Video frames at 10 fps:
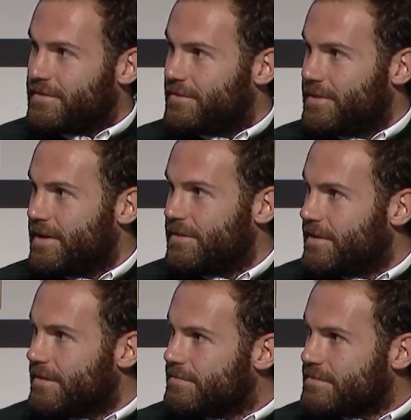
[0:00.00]
We
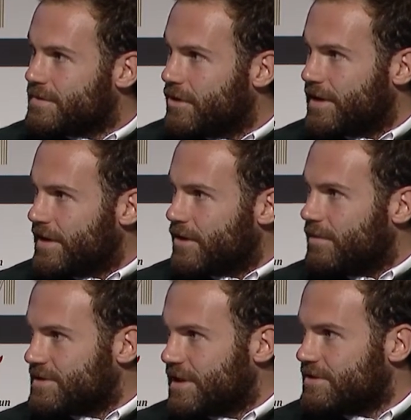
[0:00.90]
never got any
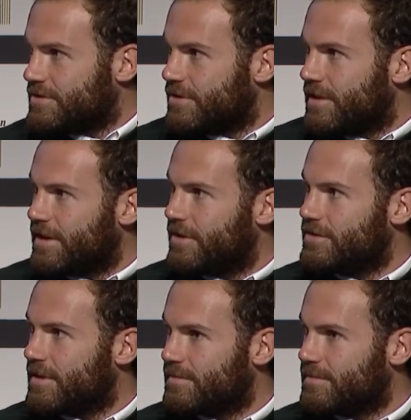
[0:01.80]
conversations or any contact.